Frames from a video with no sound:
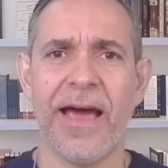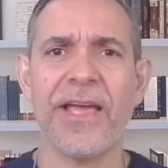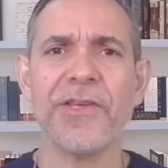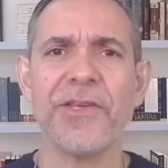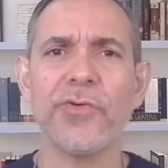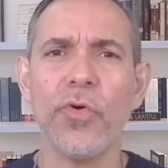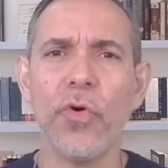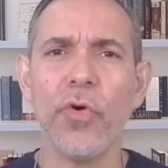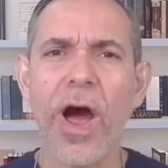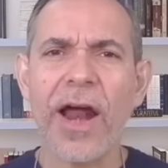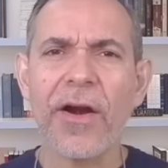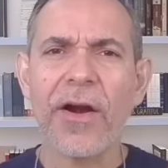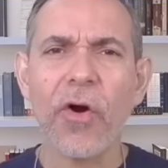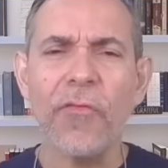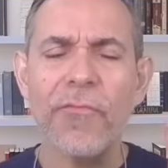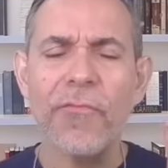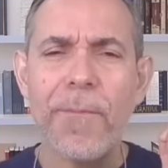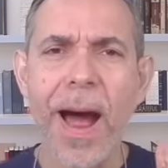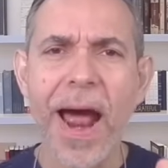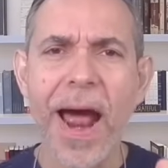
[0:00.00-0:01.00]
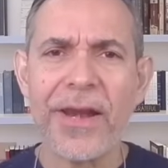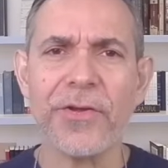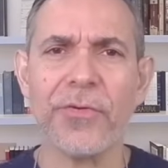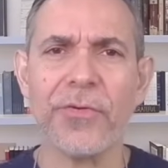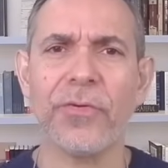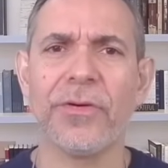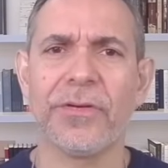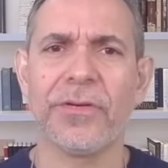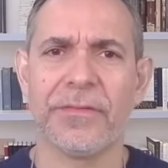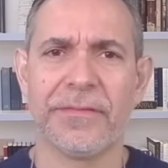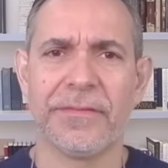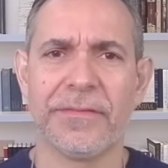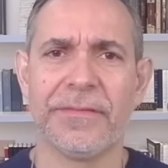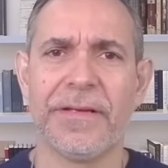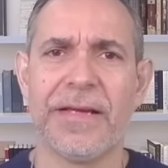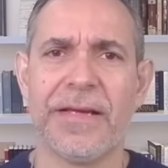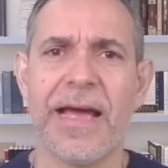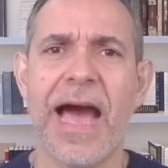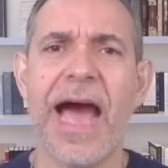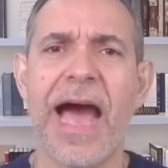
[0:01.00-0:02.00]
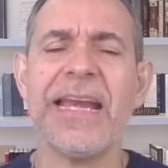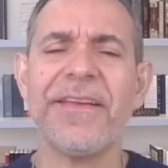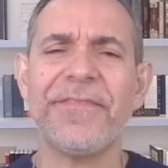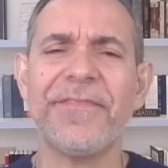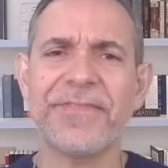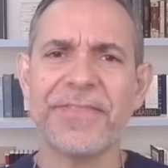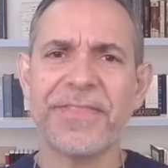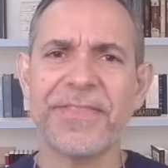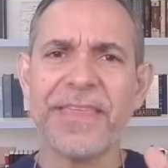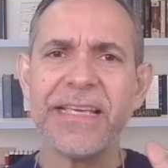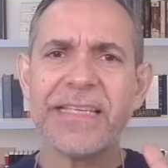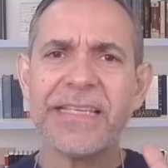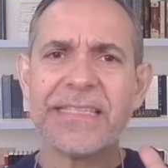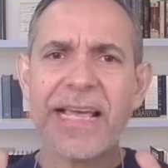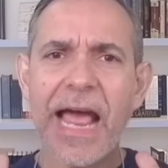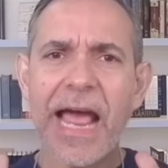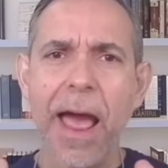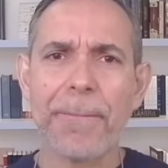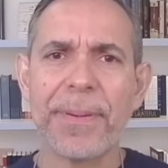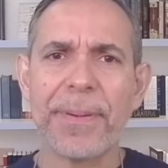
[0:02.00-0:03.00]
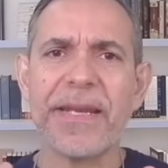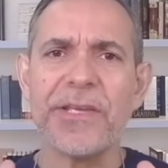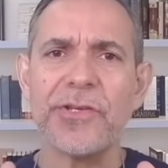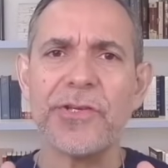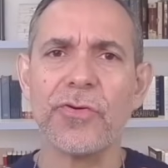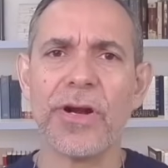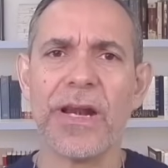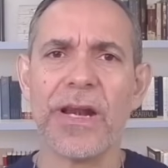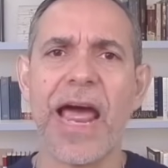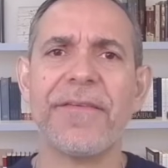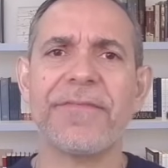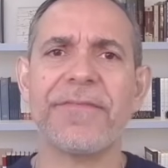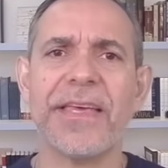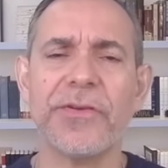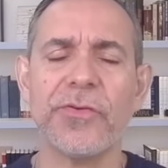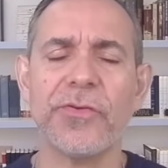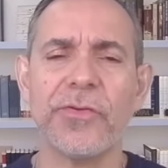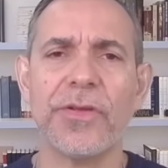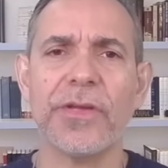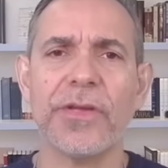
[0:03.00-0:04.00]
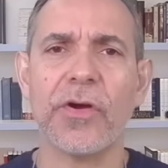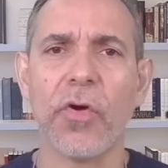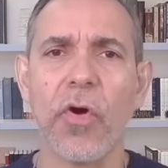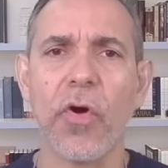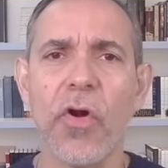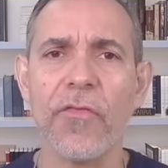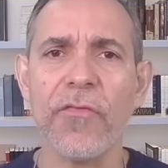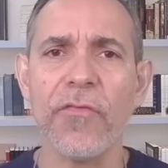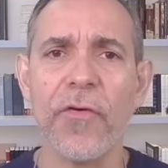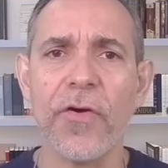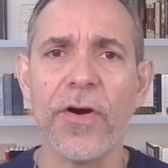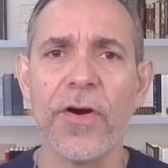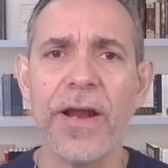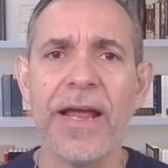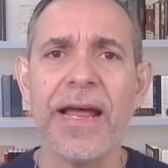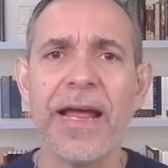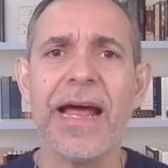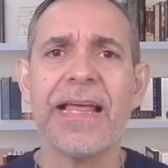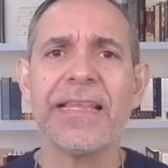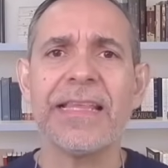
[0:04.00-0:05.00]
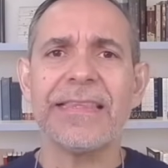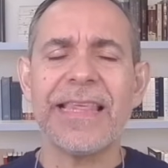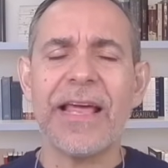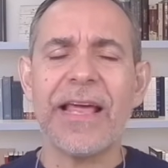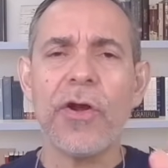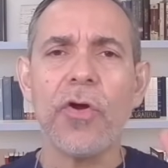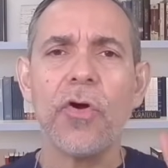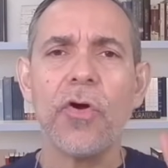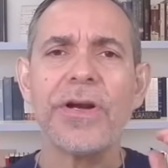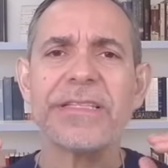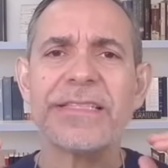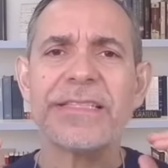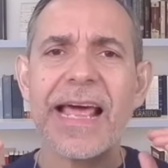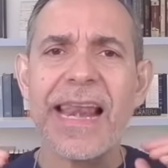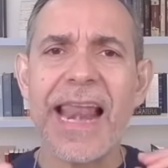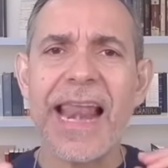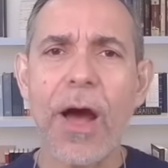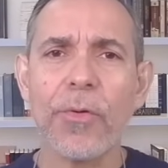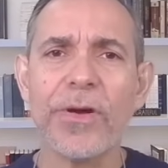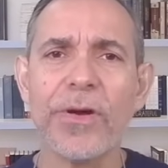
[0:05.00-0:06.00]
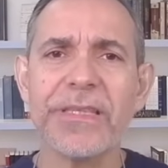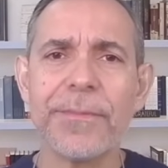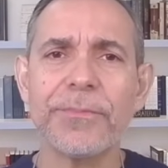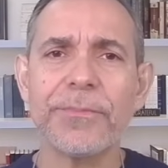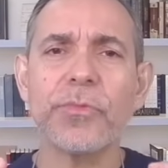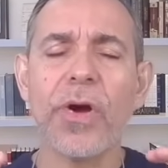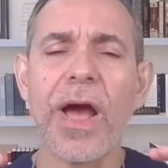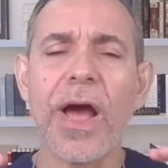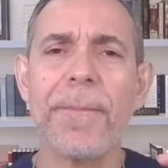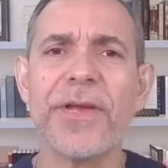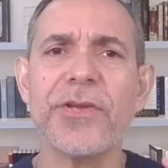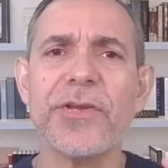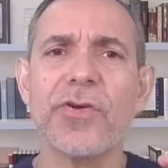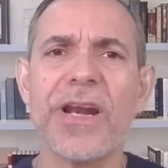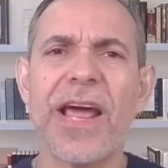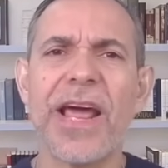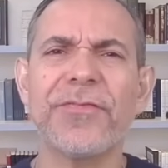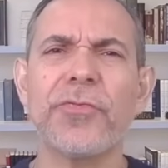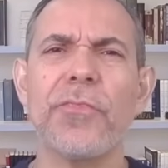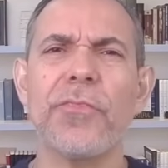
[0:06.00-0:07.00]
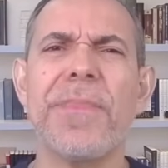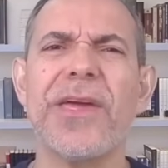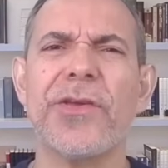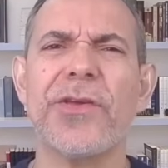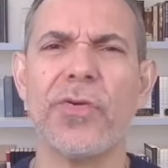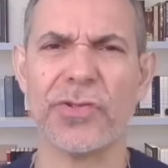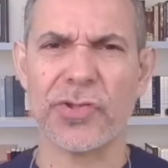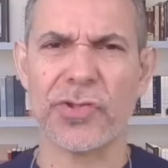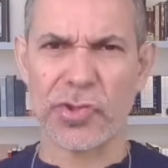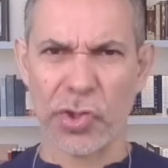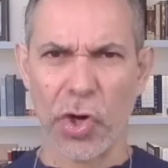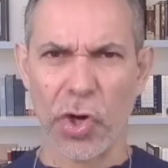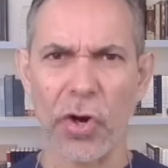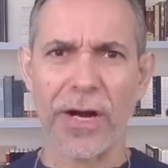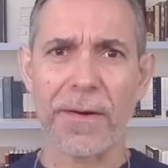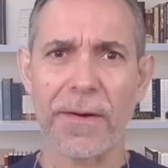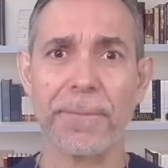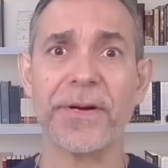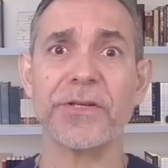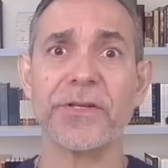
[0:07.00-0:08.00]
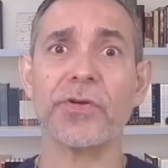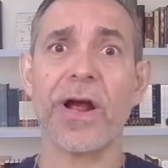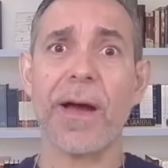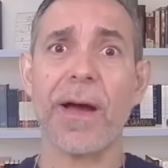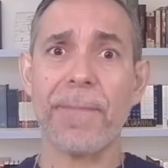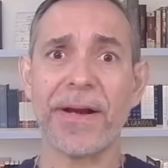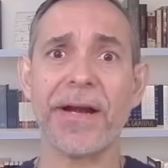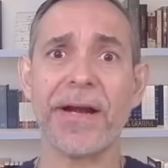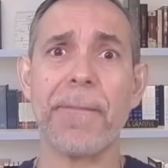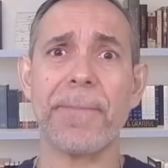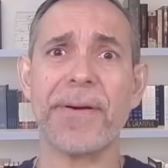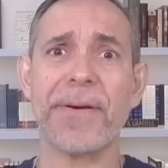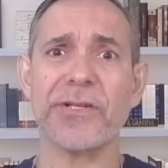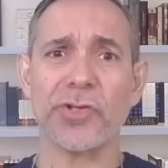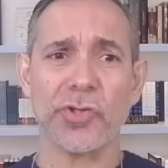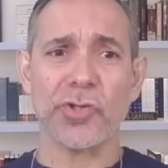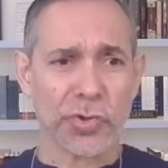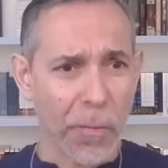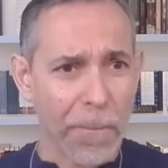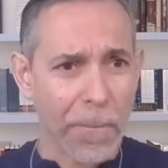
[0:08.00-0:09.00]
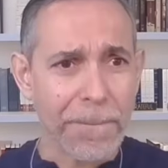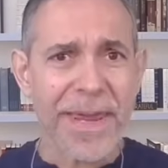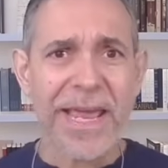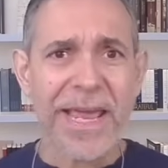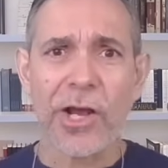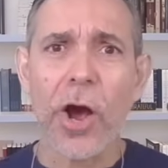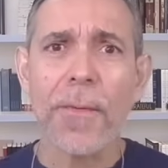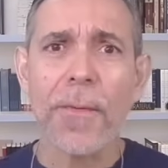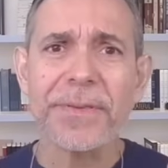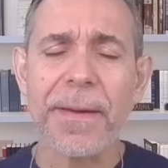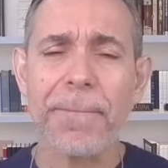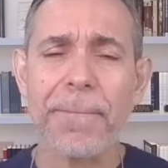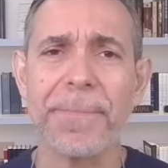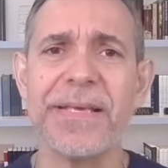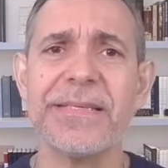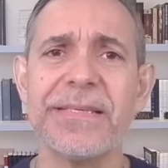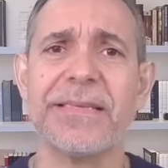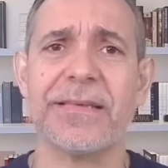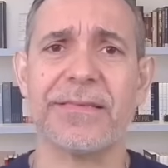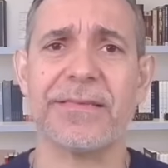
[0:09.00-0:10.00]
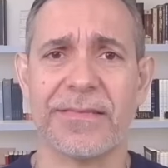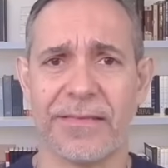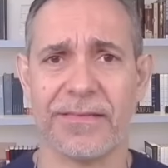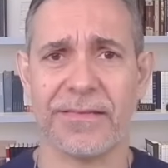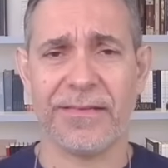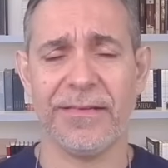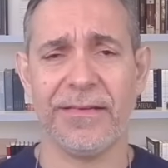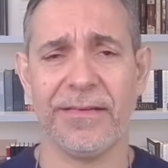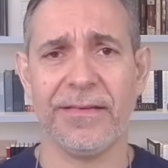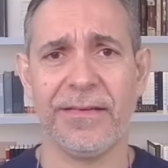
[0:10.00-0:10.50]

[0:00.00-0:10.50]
And you are of value. And if things happen in your life that you didn't call for, the Lord is allowing them to happen in your life to make you a stronger person, a better person. So pick up the pieces.